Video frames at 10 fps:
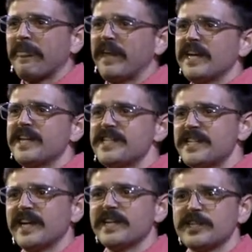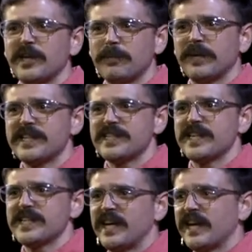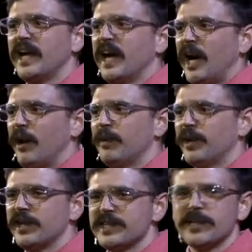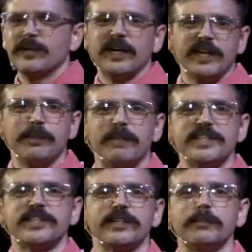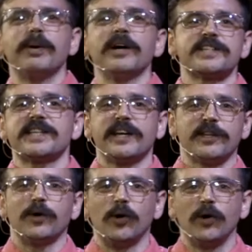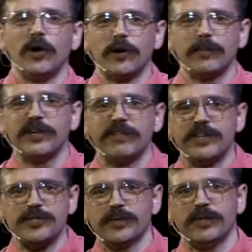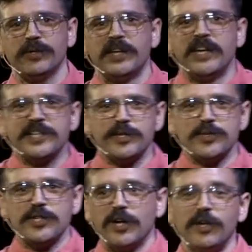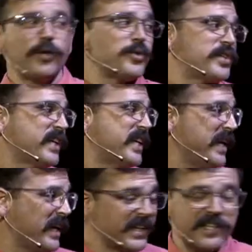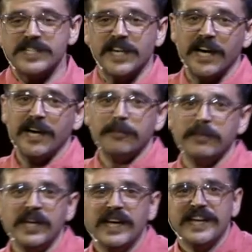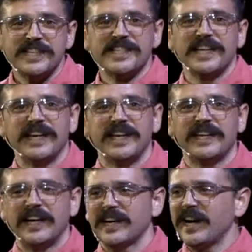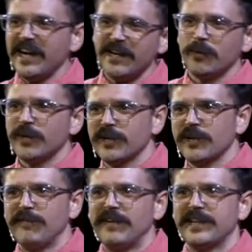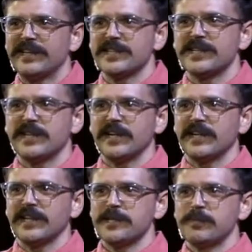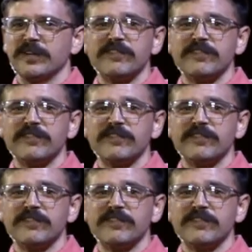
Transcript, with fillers: And he stands up and he says, Hey, I'm going to intend. He basically punks out the whole army of Israel. So Saul, who's the king at the time, is saying, like, I don't want to go fight this, uh, this big